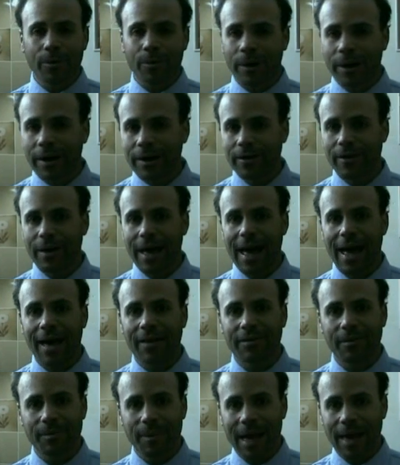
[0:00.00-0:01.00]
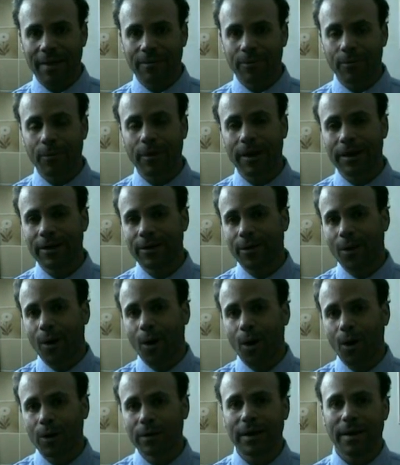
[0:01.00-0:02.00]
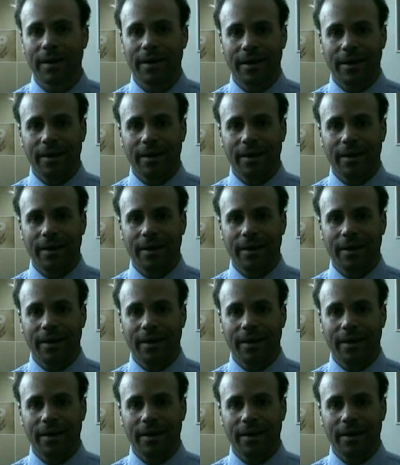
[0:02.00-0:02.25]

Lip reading: or where do you have the bathroom, where do you hold